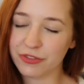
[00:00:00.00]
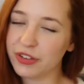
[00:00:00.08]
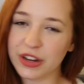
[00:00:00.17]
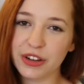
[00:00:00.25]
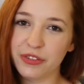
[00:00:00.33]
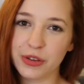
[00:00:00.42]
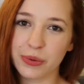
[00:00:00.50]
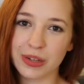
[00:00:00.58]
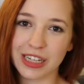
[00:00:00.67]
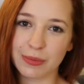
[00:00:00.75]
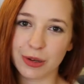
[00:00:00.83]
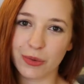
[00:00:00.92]
Very few
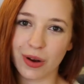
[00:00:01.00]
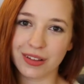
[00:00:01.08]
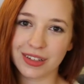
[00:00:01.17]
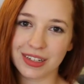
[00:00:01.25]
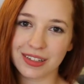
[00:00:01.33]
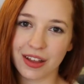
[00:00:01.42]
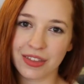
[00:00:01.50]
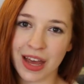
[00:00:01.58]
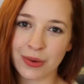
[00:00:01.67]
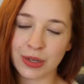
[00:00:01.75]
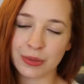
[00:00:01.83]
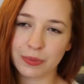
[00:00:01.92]
redeeming qualities on
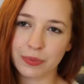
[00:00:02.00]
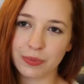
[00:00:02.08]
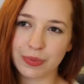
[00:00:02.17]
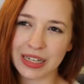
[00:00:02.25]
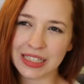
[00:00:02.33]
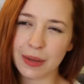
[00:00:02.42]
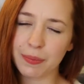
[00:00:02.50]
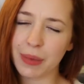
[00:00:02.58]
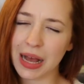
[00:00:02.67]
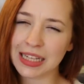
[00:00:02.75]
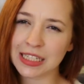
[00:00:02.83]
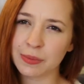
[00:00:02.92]
that one, except
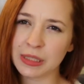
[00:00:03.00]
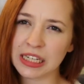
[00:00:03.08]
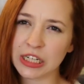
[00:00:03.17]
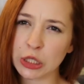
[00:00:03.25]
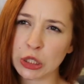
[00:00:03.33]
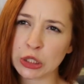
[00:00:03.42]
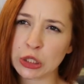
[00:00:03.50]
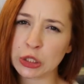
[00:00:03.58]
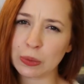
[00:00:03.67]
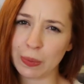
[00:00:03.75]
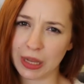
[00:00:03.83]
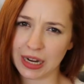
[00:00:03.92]
possibly her
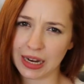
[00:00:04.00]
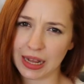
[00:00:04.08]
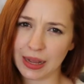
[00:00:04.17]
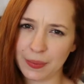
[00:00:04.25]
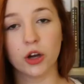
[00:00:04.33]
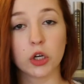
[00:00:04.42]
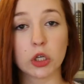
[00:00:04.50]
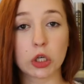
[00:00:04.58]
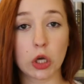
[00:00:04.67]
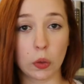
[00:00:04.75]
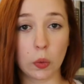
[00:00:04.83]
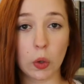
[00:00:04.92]
stupidity. Her
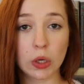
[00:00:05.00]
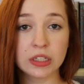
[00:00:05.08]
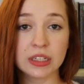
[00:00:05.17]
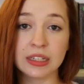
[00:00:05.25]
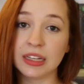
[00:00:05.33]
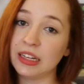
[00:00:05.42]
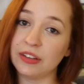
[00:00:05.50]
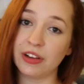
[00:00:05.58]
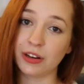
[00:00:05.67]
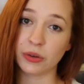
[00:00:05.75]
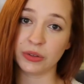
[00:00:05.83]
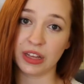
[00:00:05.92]
cohort, Denis
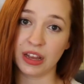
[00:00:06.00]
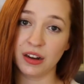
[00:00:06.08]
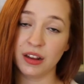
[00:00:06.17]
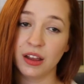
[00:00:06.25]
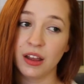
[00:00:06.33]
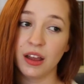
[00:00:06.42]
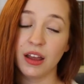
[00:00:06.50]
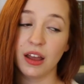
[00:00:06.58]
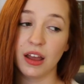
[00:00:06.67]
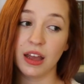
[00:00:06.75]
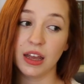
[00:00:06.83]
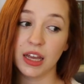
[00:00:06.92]
Falconier.
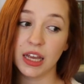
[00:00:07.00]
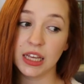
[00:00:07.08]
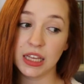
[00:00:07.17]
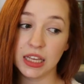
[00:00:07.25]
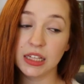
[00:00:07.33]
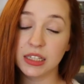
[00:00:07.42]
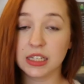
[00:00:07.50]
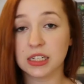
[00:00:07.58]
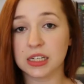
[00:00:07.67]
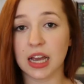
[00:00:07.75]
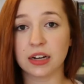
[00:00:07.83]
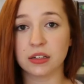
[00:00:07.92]
He's an
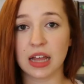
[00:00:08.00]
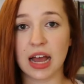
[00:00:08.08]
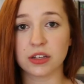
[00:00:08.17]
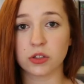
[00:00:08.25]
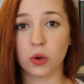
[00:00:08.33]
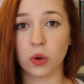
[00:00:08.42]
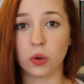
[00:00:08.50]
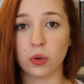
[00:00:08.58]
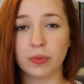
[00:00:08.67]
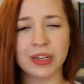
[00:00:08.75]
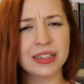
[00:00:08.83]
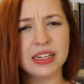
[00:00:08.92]
entitled asshole,
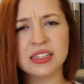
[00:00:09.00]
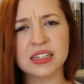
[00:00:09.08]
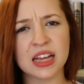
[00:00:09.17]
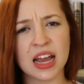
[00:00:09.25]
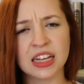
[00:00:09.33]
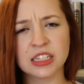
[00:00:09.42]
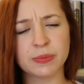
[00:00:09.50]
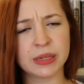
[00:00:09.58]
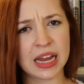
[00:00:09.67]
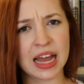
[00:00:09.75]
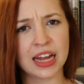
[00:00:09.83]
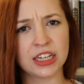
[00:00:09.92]
but at least he has
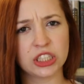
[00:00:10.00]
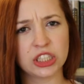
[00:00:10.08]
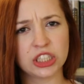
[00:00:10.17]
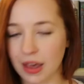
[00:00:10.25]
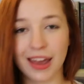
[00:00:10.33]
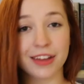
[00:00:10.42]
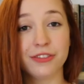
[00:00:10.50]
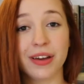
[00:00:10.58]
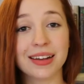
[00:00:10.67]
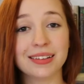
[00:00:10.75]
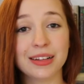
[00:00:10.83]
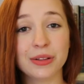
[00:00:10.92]
panache. And
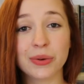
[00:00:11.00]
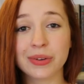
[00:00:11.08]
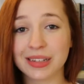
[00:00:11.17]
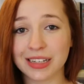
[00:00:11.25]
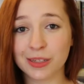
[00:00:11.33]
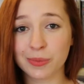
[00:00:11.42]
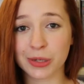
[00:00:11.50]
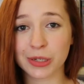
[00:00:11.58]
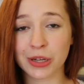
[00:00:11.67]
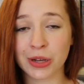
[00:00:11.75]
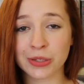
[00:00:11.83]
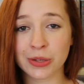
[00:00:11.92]
finally, Lord
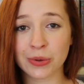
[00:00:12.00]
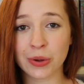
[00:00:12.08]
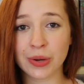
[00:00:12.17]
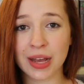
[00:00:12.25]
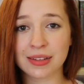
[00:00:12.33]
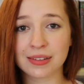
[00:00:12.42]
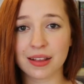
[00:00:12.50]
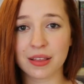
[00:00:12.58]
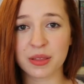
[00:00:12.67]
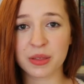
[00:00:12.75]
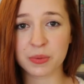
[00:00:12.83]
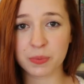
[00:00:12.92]
Gilbert, also known as
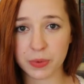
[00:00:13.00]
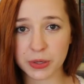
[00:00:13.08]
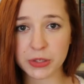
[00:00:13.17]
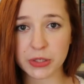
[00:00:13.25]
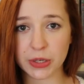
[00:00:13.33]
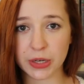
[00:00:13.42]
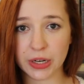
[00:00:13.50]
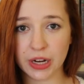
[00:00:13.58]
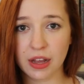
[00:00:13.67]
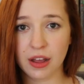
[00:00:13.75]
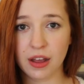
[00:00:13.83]
the Butcher,